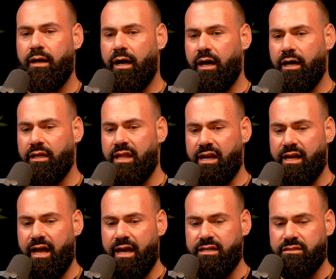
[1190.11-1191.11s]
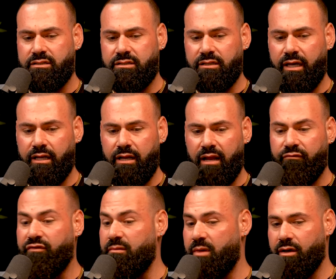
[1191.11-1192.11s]
a lot of guys and
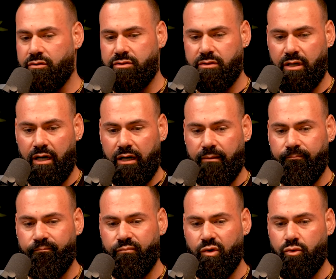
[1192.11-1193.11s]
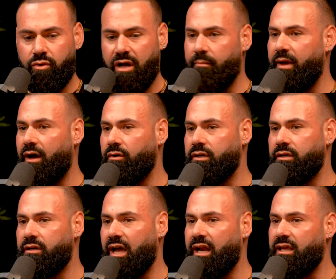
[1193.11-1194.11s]
females who come out
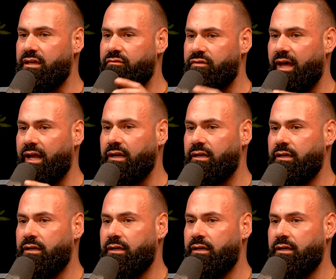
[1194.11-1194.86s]
and kind of give that